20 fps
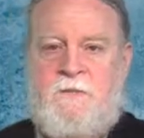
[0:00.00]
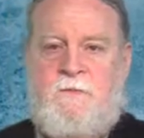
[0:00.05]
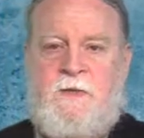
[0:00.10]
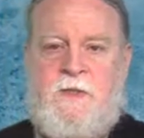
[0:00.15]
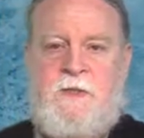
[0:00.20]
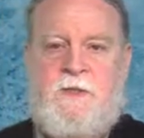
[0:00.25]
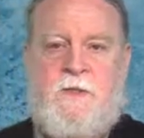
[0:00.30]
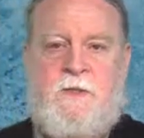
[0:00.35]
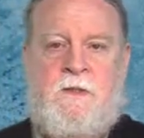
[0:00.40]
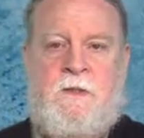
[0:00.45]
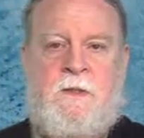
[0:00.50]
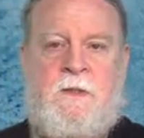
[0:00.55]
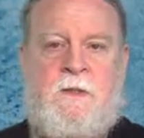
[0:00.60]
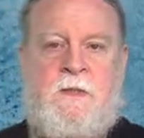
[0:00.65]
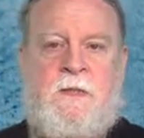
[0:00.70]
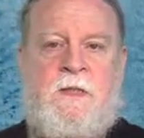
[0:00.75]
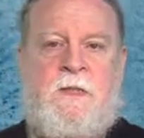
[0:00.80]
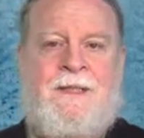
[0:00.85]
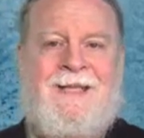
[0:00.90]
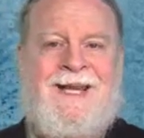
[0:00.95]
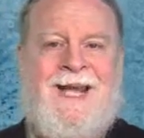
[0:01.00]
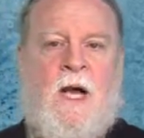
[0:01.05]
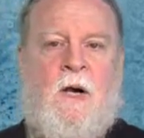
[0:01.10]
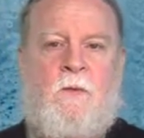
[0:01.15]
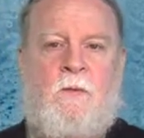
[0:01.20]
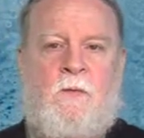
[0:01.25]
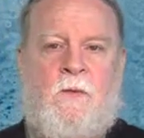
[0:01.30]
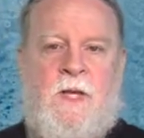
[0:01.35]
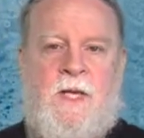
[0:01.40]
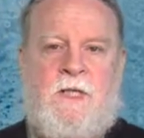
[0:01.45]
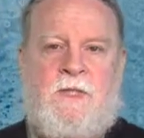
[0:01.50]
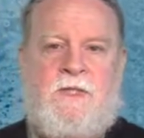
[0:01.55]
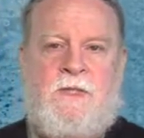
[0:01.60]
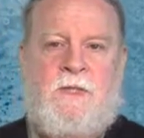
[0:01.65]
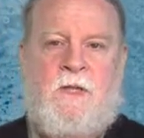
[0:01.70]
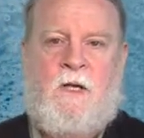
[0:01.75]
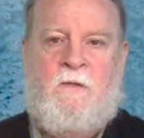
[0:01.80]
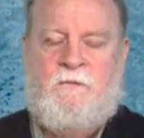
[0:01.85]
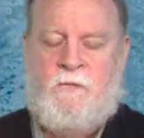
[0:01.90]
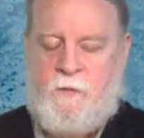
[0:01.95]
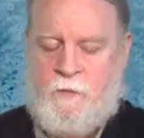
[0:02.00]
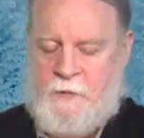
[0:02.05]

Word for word: feature, the outrage of the